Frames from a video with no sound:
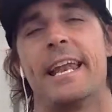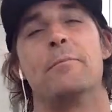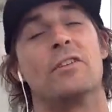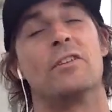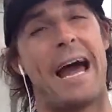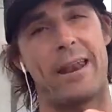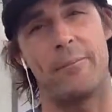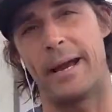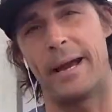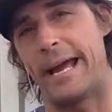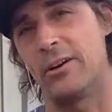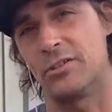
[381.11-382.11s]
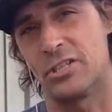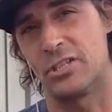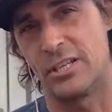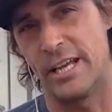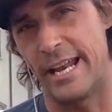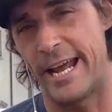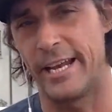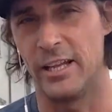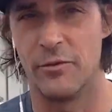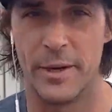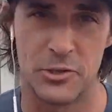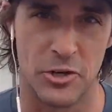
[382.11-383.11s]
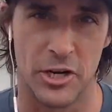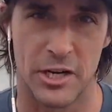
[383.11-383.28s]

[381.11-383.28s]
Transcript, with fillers: I moved out of my house and I had to live in my truck